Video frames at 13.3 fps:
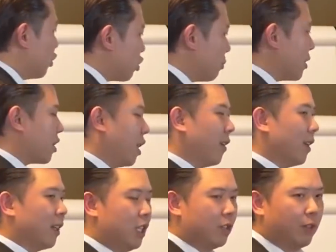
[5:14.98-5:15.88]
you should be saving
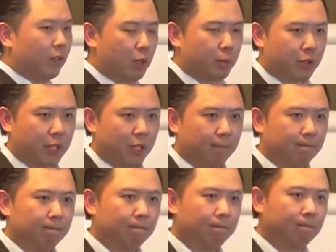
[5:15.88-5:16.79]
at least
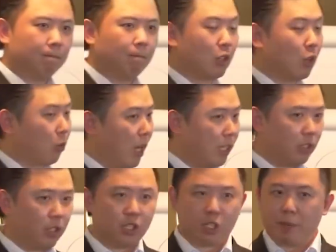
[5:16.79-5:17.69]
50%. The rest
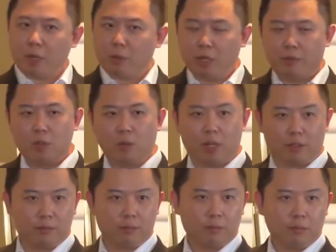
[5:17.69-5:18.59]
you can spend whatever you
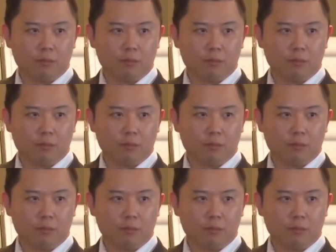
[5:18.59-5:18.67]
want.